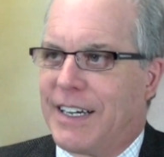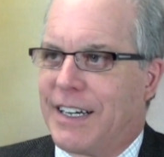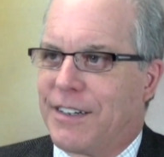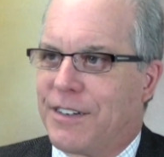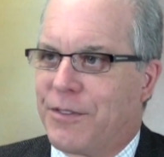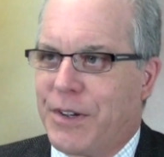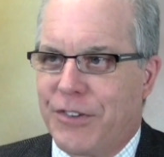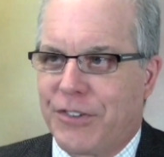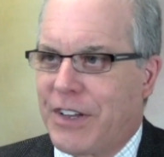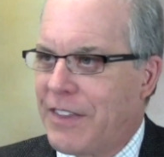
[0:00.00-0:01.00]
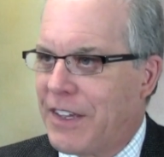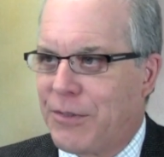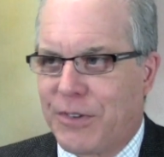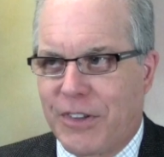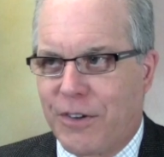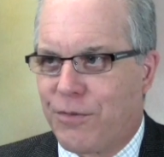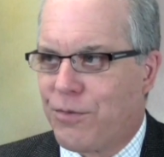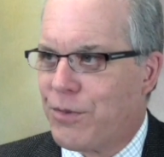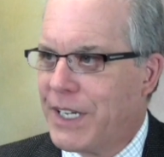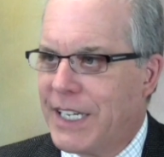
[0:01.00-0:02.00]
Uh, research ethics was a
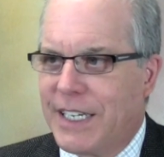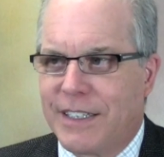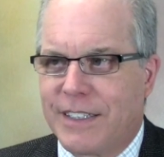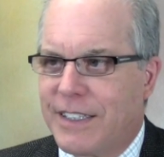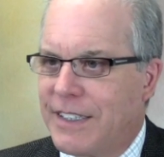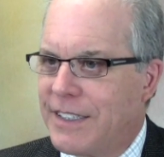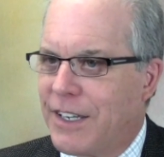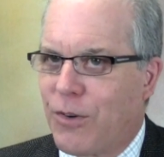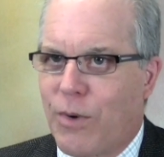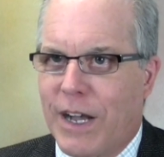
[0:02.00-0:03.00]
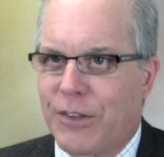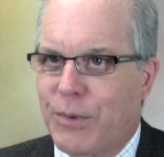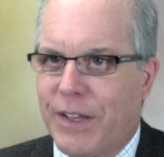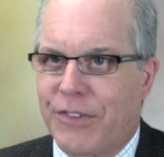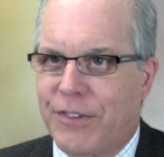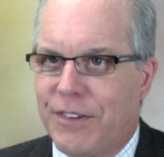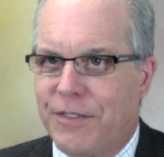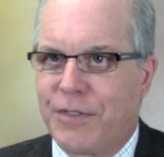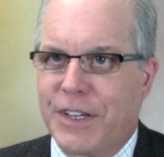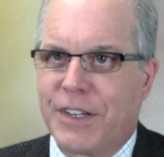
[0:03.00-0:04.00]
real, you know, Wild West
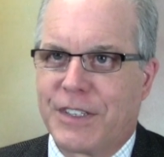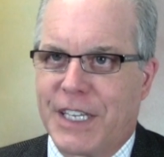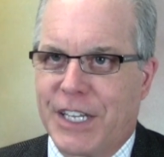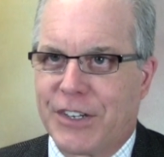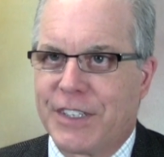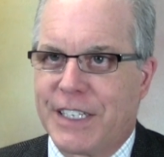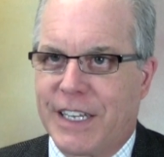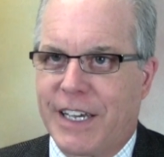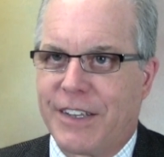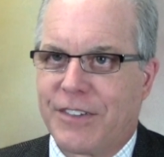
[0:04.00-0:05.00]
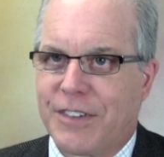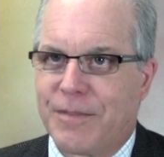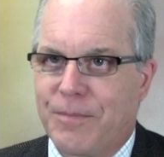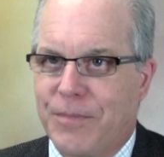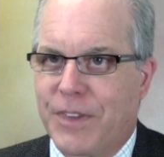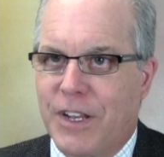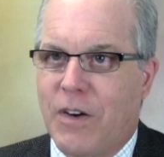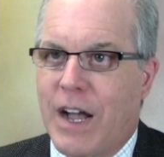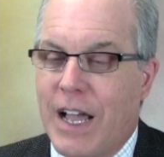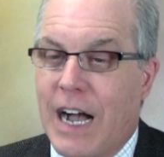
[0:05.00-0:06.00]
field in the early days. You
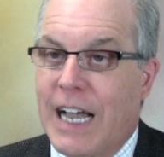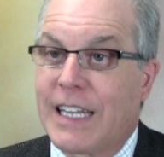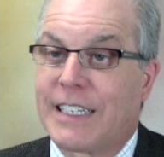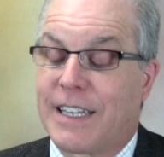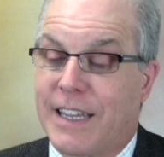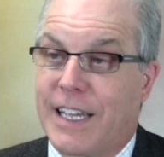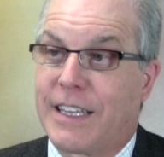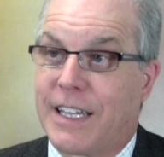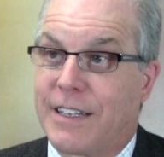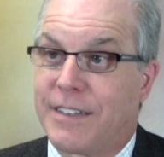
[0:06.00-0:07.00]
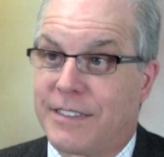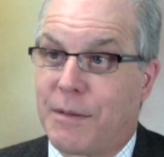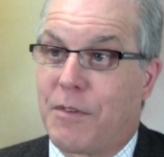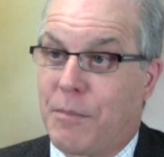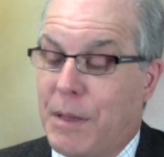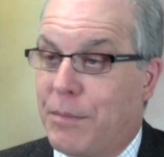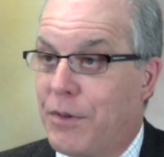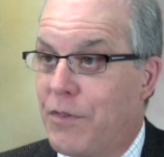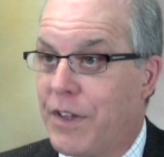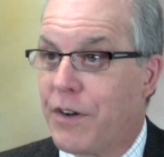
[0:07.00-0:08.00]
know, I, I like to think that some of the
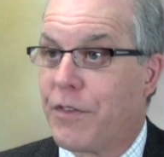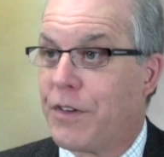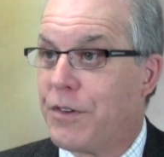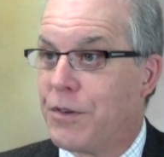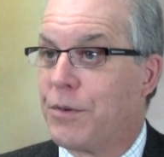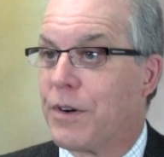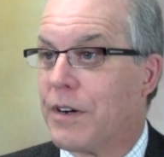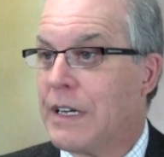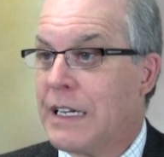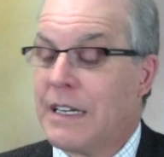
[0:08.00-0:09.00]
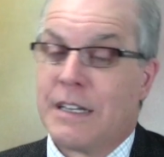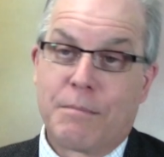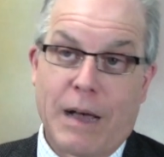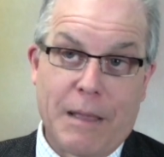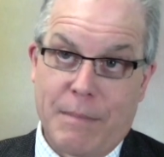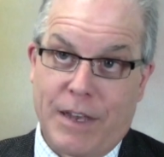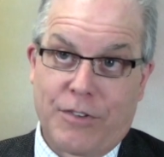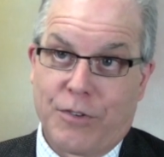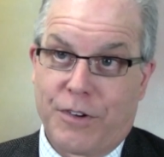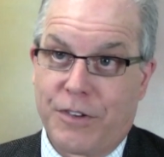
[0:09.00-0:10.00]
people you've interviewed who were my
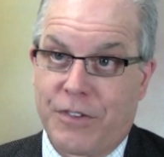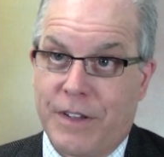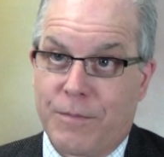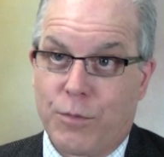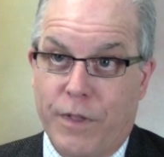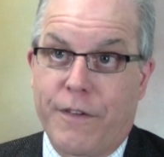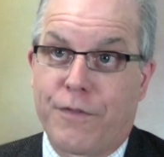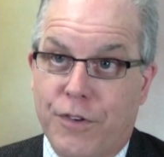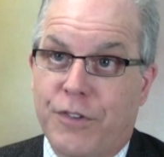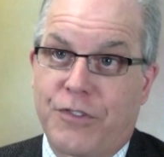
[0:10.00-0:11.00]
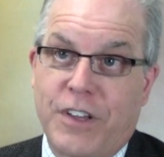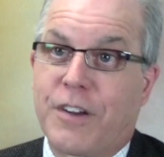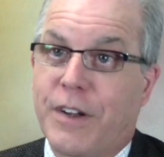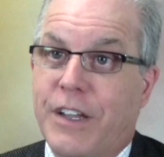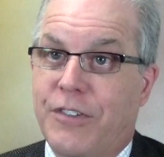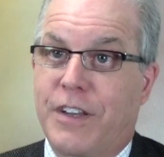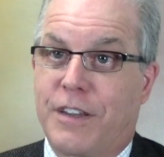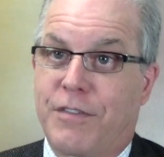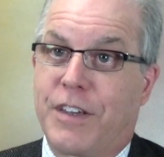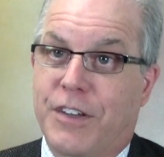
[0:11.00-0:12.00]
mentors were the first generation
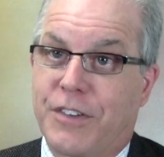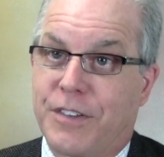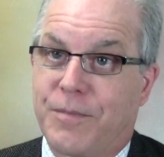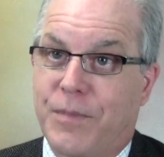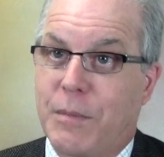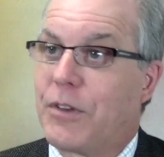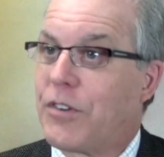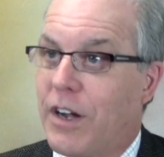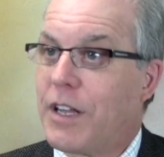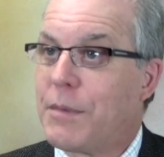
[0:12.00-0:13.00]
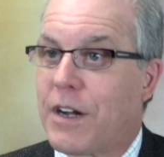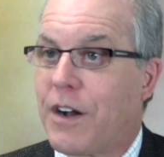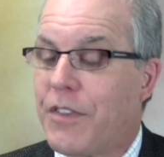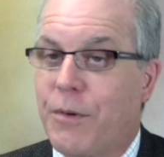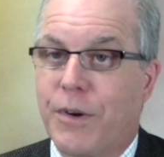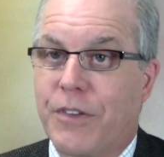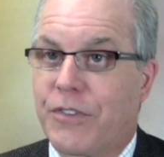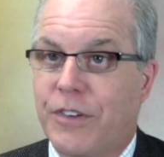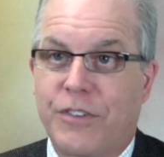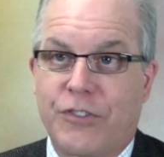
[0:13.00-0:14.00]
in the field. I mean, Charlie McCarthy
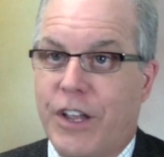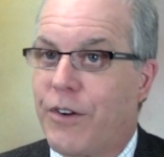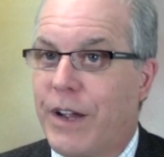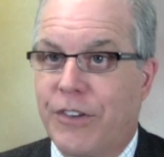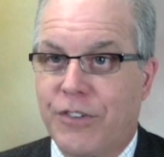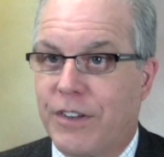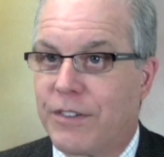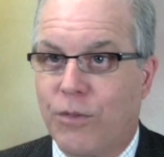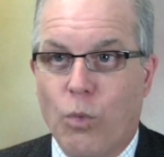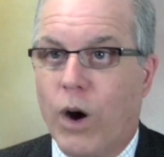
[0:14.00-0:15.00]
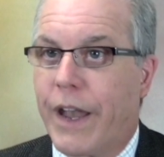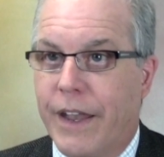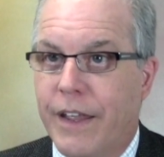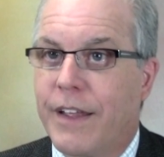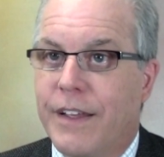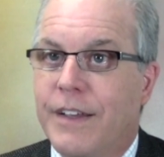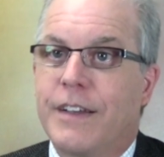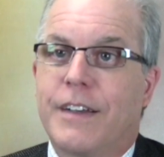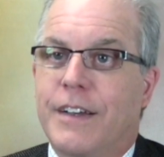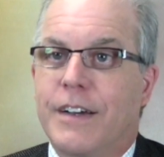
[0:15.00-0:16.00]
was generation one.
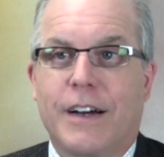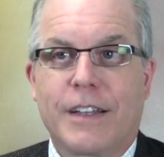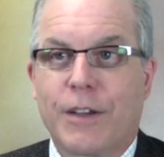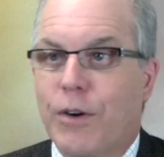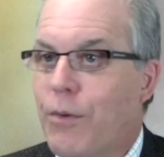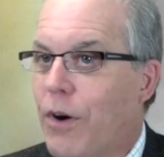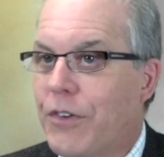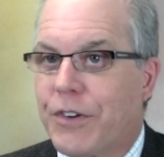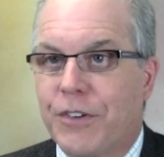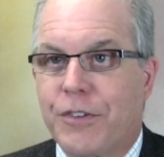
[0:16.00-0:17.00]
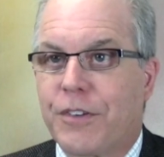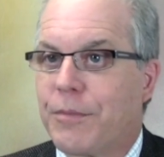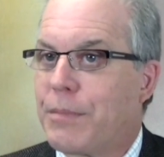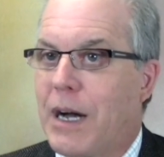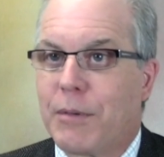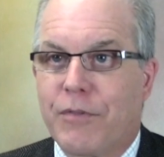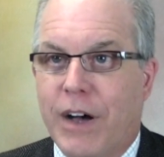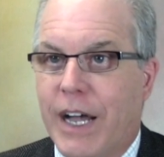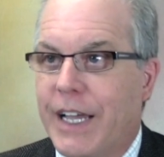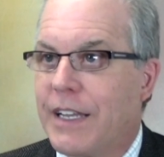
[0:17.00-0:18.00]
Leroy Walters, Bob
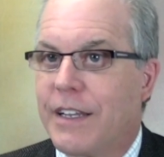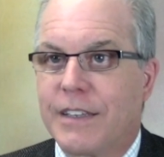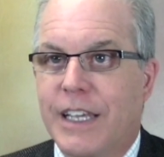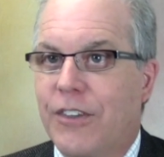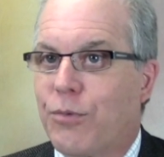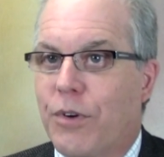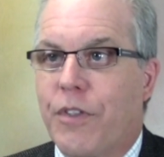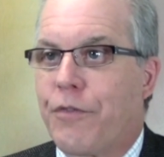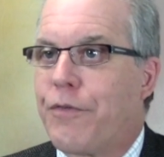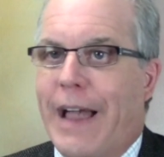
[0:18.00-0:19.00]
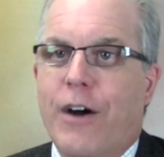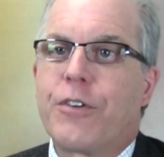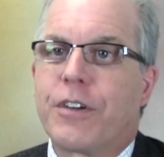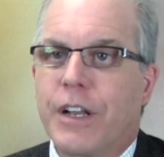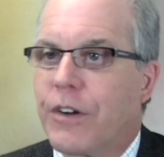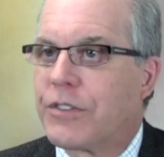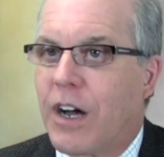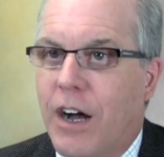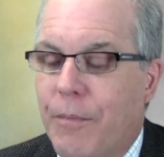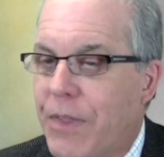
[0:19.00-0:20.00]
Levine, these were the founder, you know,
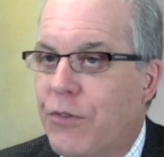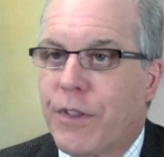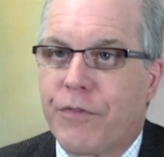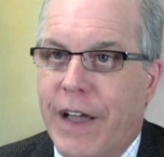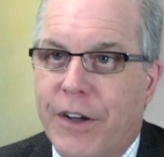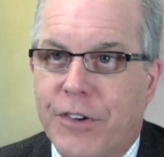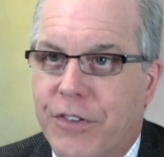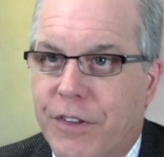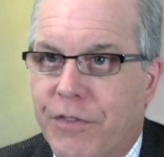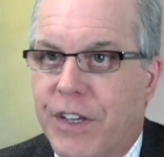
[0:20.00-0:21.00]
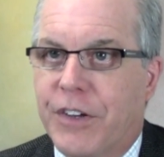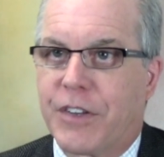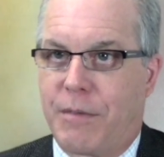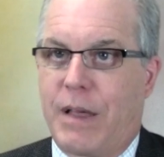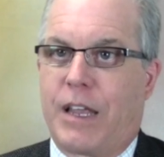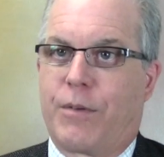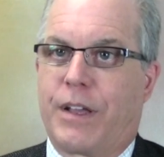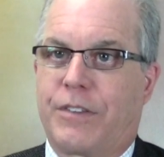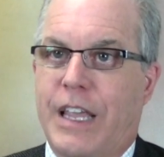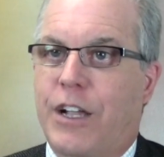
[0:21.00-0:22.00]
Tom, these are the founders of the field in many
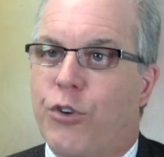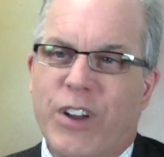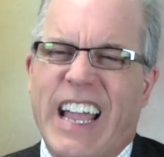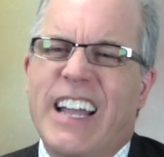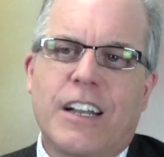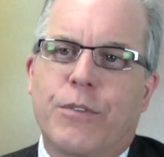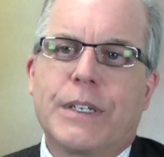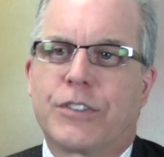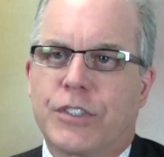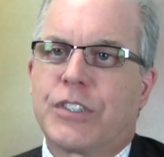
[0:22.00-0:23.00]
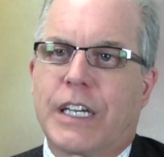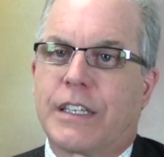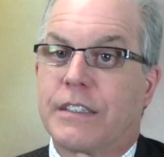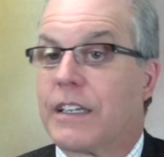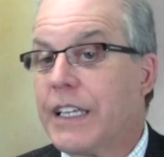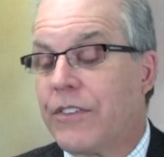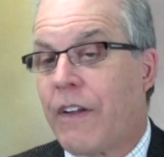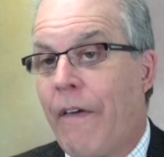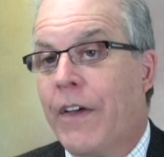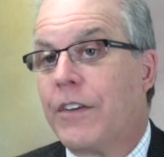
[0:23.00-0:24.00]
ways. They created research ethics, at
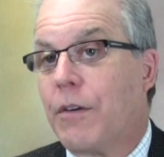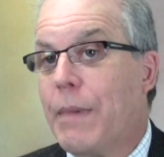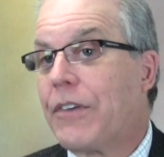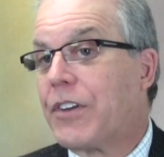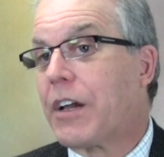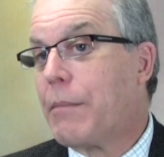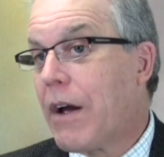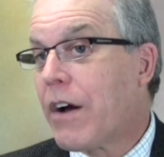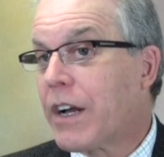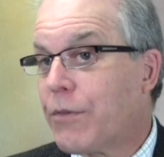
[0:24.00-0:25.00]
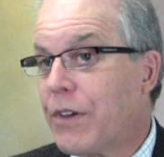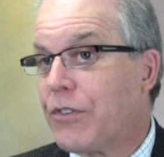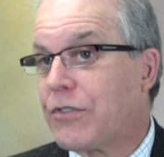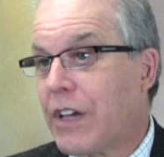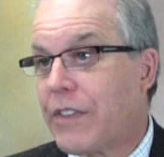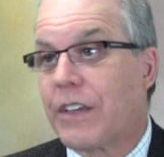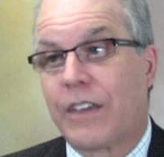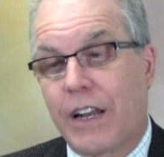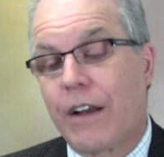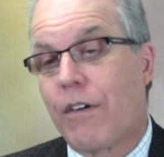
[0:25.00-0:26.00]
least domestic American research
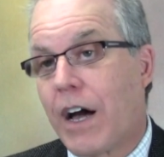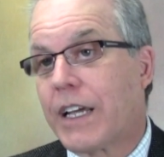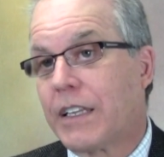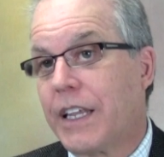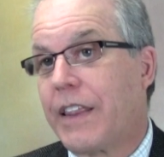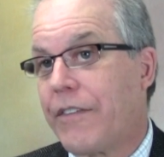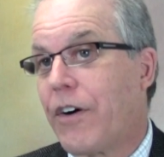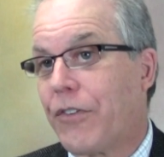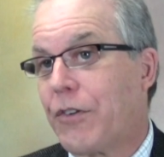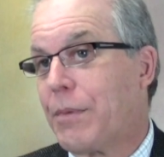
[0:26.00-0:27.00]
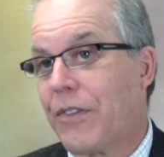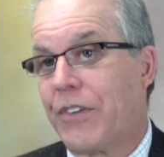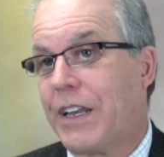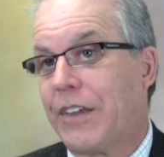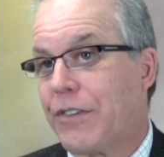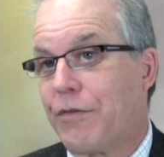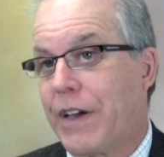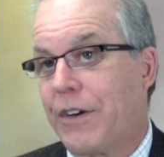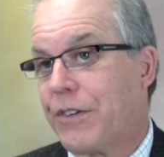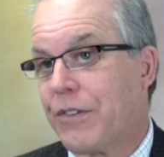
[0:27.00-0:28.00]
ethics, and ironically, they've also been seen as the
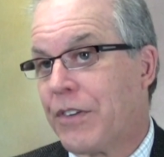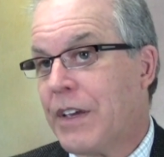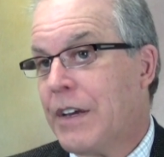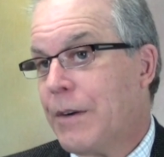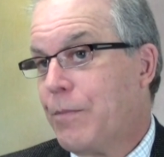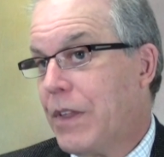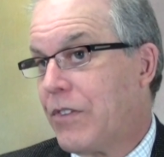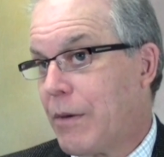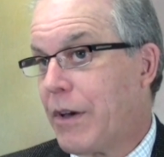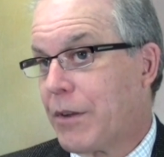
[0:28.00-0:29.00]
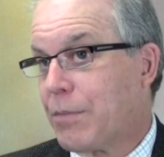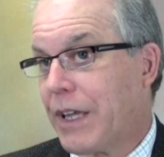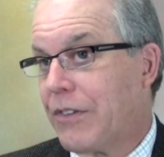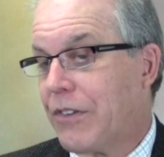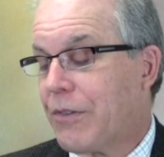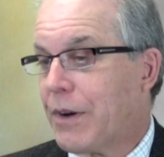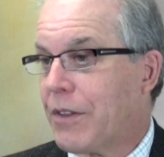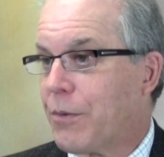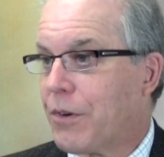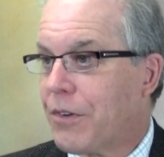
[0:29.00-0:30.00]
founders in some other places
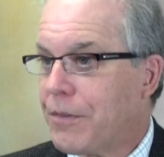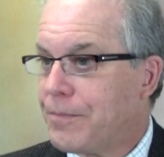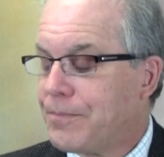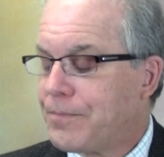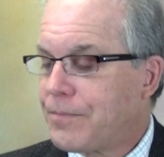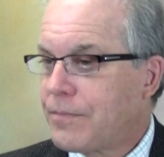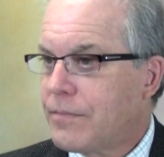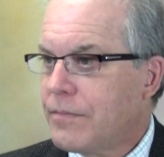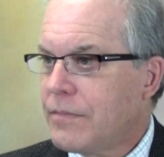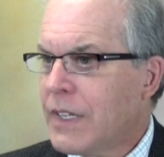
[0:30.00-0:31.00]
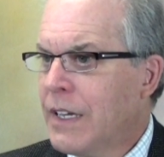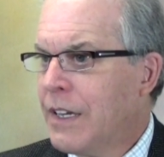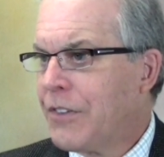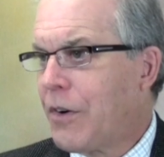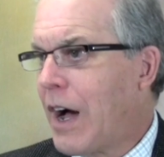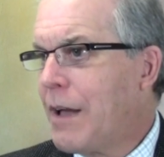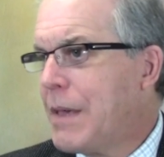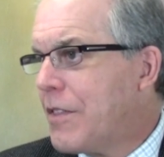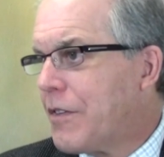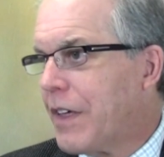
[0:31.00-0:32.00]
around the world. So
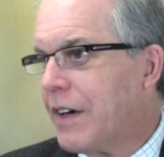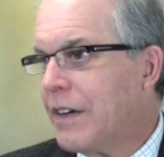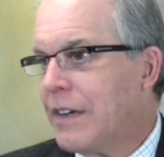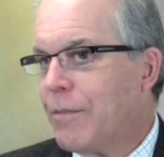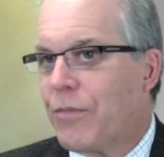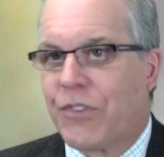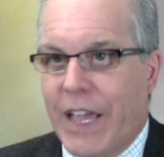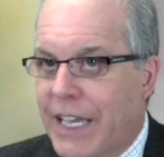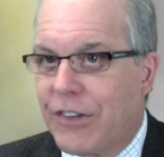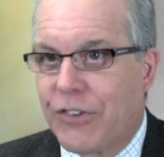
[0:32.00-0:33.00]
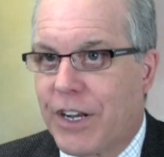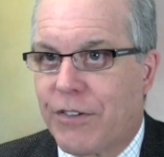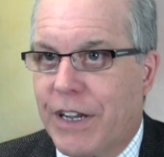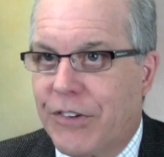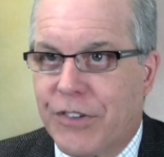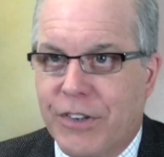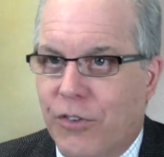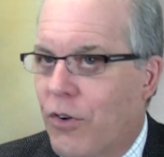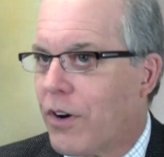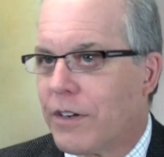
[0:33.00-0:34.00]
I'm either the second generation
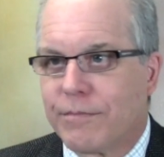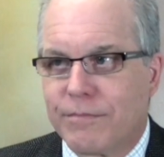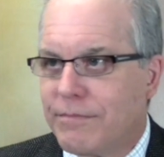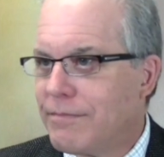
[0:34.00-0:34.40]
or